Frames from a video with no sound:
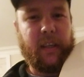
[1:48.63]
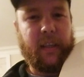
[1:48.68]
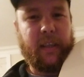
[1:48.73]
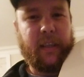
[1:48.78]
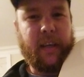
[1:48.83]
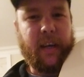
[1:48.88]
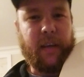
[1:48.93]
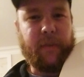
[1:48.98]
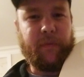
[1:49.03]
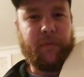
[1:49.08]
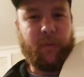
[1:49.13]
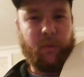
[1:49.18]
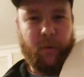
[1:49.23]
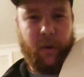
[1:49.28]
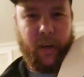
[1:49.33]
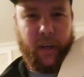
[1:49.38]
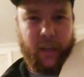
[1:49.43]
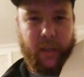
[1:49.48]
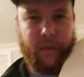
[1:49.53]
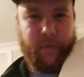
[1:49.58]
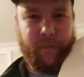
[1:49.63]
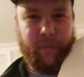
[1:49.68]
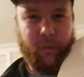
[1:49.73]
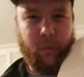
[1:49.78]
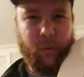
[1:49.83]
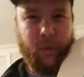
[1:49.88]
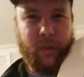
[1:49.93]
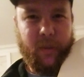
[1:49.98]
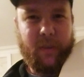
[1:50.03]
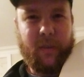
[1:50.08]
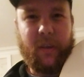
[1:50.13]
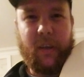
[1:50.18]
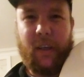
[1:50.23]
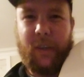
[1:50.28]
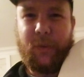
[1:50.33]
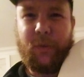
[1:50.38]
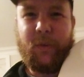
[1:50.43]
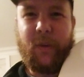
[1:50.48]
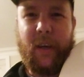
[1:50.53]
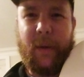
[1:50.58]
cut for a Floyd
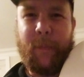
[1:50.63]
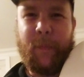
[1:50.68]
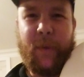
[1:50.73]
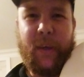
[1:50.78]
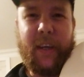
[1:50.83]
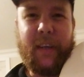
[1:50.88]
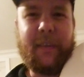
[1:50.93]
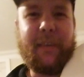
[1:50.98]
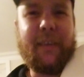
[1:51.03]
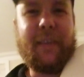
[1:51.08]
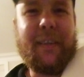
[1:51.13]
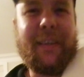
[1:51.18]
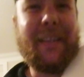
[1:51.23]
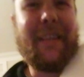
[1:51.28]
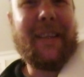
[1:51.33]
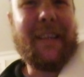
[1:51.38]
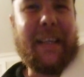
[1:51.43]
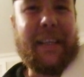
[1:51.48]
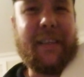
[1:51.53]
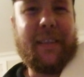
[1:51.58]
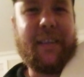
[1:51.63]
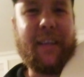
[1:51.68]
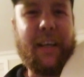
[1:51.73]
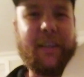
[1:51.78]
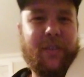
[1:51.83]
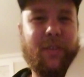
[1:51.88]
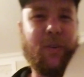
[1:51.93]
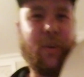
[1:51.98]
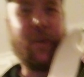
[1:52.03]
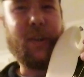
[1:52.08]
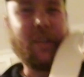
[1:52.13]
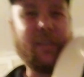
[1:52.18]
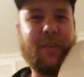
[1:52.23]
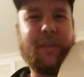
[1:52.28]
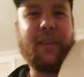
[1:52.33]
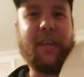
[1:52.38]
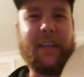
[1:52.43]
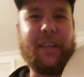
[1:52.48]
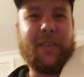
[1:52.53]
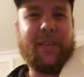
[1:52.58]
style trem. That does not
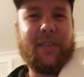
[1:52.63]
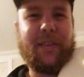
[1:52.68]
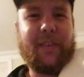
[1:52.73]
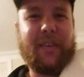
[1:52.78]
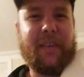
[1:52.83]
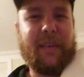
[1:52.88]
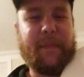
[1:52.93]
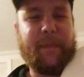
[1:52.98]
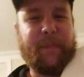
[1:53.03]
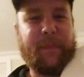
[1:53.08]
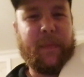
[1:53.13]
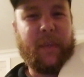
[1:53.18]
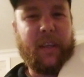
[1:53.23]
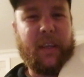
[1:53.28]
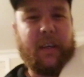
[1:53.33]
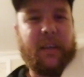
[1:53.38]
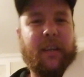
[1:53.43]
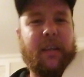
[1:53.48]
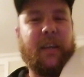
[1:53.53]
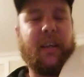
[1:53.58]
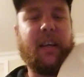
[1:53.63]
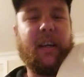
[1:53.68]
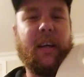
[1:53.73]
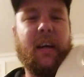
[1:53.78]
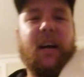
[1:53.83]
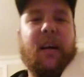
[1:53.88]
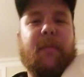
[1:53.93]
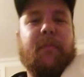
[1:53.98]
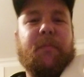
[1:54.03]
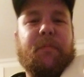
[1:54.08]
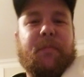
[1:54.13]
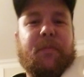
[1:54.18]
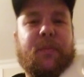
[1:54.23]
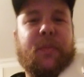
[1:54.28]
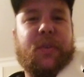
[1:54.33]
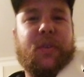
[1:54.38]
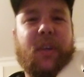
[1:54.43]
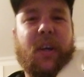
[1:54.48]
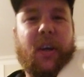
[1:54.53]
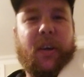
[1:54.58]
exist.
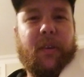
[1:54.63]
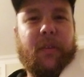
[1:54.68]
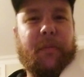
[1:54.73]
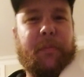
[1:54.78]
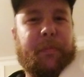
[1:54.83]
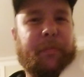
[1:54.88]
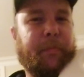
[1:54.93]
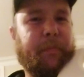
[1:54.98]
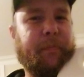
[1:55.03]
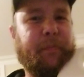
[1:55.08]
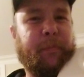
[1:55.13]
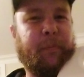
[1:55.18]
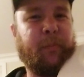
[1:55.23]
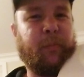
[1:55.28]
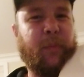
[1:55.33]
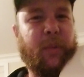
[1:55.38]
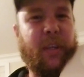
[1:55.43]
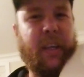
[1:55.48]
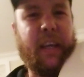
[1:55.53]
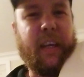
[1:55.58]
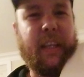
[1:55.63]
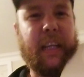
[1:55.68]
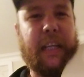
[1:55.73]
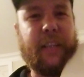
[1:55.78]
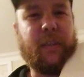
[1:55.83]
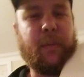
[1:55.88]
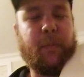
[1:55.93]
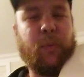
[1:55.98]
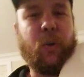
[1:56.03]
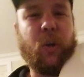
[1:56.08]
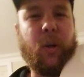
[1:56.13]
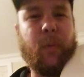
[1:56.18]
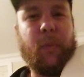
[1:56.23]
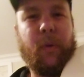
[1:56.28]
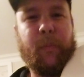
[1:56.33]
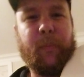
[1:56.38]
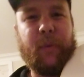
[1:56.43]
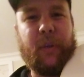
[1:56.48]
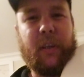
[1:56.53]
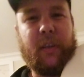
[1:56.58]
So yeah, that's a
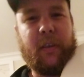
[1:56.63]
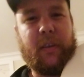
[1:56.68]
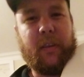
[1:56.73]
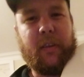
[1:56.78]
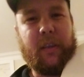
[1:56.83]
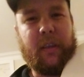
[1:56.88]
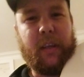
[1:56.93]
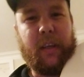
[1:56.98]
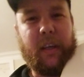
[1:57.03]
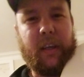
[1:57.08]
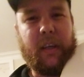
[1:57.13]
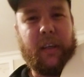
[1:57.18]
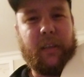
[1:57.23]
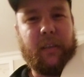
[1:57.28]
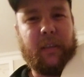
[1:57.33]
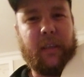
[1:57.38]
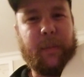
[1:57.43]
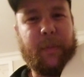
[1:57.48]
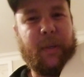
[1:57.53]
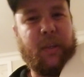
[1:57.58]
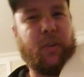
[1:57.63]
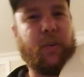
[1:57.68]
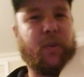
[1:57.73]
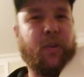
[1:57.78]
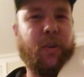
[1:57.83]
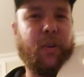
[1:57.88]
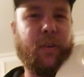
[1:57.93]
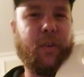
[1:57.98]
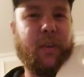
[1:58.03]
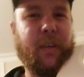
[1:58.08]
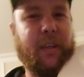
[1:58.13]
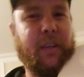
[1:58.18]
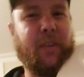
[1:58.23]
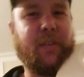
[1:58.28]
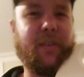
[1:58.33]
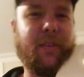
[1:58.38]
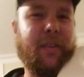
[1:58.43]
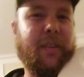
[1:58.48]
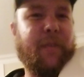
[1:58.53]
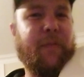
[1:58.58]
problem. That I mean, you could.
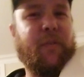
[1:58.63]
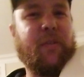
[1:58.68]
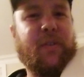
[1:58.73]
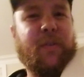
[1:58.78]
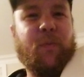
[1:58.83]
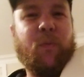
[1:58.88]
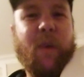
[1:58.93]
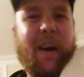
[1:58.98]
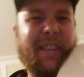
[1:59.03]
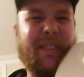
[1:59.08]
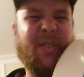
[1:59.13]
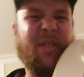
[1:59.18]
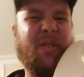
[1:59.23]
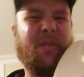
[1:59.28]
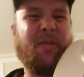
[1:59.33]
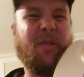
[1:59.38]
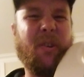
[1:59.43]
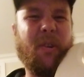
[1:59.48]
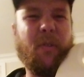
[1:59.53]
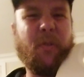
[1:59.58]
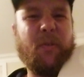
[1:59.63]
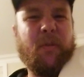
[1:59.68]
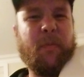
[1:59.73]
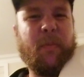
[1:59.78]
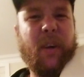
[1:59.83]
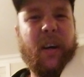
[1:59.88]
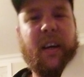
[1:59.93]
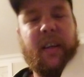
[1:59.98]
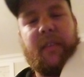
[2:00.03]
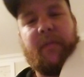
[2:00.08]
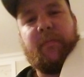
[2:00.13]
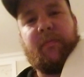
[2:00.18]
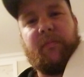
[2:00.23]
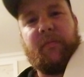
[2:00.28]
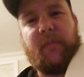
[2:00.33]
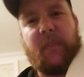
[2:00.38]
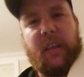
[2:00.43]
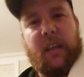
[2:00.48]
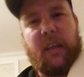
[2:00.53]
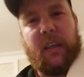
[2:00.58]
It's a difference of one screw, but
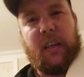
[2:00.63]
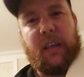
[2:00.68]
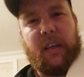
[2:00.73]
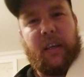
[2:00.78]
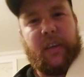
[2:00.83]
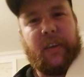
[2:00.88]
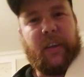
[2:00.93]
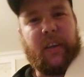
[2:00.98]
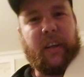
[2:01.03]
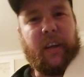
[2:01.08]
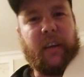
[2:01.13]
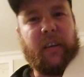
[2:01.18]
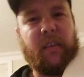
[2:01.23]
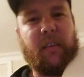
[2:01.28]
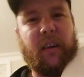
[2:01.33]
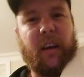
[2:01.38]
you know,